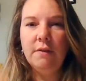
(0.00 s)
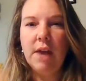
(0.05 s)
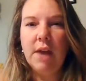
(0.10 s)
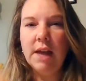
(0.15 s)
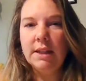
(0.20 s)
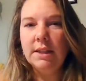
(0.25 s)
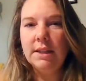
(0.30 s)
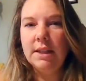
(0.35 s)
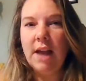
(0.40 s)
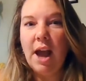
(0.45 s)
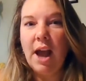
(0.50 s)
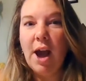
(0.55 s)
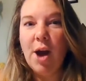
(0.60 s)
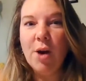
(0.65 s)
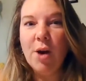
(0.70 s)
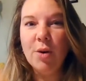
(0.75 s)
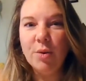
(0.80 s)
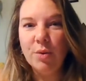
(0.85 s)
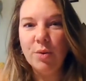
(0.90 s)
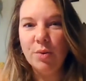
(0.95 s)
That's
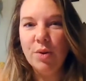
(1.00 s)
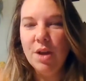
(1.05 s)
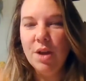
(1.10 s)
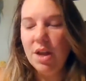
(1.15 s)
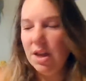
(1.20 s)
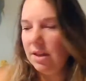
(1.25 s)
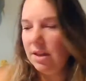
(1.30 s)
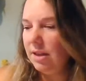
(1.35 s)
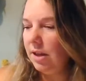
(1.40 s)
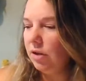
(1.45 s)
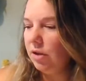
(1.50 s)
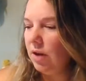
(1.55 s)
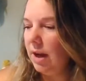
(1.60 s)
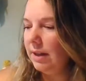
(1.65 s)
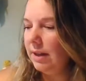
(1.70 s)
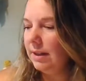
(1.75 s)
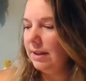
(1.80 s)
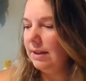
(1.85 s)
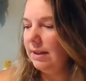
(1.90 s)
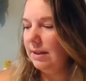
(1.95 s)
how they try
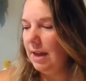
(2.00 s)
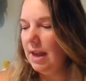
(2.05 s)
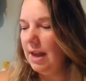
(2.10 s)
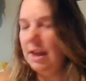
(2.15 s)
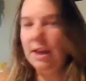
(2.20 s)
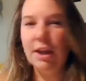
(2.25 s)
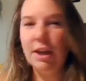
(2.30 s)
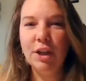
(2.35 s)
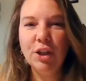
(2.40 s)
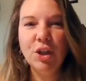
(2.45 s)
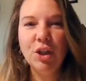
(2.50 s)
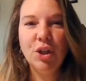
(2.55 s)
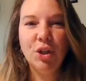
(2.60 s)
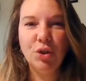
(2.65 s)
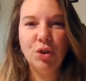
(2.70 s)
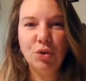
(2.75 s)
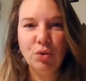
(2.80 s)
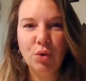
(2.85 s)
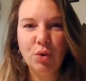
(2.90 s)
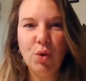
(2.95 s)
to stay in
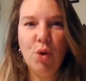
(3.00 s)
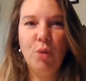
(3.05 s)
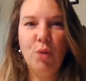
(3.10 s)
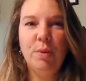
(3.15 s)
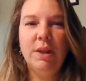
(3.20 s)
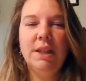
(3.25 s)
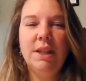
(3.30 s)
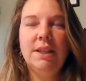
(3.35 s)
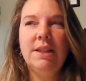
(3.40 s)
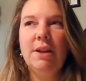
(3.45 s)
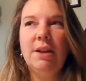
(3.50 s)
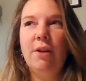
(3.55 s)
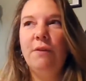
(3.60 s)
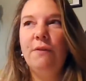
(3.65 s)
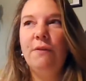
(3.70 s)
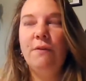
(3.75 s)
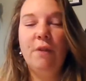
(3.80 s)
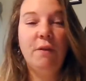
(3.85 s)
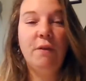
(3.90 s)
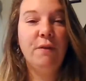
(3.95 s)
control, because they're
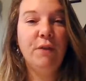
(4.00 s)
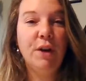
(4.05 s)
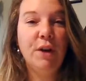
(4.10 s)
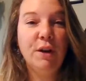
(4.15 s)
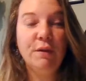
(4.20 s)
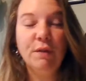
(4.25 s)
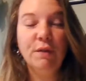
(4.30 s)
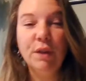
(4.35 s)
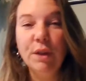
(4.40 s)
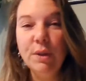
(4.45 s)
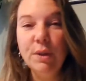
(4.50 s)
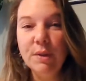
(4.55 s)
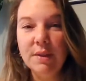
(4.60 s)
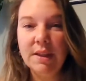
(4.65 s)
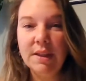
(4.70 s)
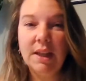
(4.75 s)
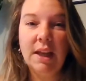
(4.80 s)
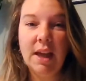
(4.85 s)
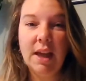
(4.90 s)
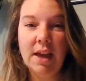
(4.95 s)
afraid of
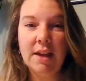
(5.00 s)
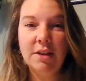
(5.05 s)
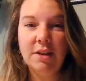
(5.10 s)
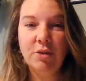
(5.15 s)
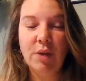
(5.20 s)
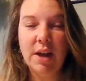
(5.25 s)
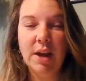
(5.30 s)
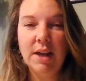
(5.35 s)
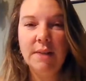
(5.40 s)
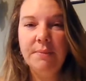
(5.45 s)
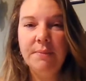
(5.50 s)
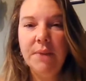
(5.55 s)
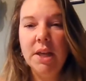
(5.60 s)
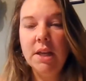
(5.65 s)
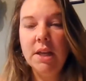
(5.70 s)
losing it, right?